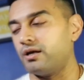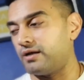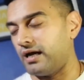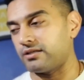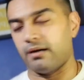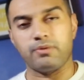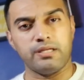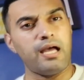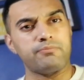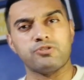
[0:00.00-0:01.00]
And I'm,
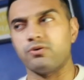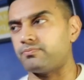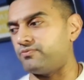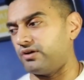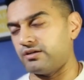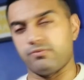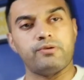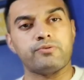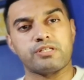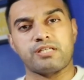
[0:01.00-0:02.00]
yeah, I'm sure it
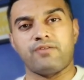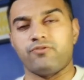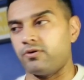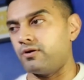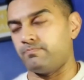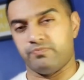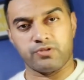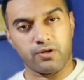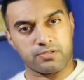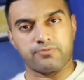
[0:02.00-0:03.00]
was the same for
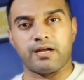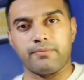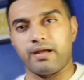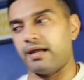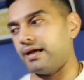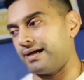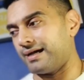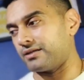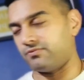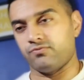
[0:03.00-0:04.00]
Doctor Brian May
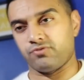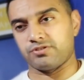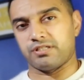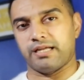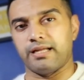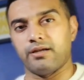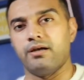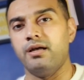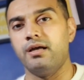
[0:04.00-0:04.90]
and Roger Taylor